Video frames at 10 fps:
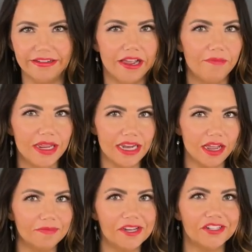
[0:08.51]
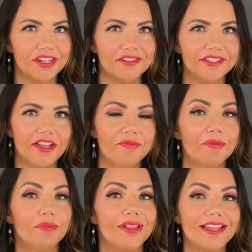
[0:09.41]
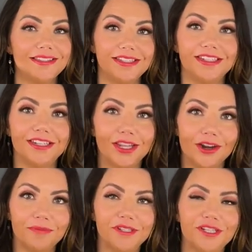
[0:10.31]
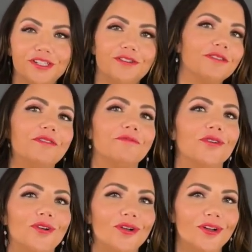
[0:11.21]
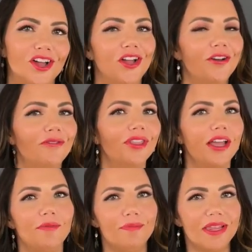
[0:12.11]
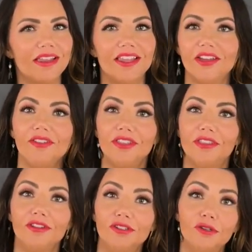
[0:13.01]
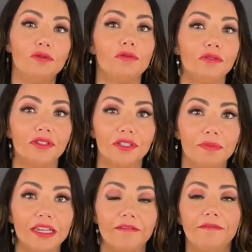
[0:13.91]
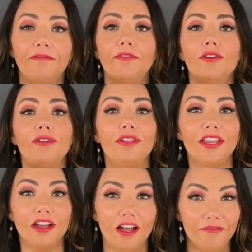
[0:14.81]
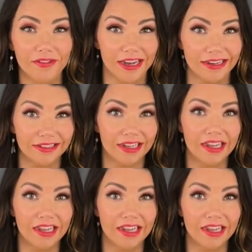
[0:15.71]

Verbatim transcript: Now, many opticians have been placed into their opticianary role without being given the tools to become fully confident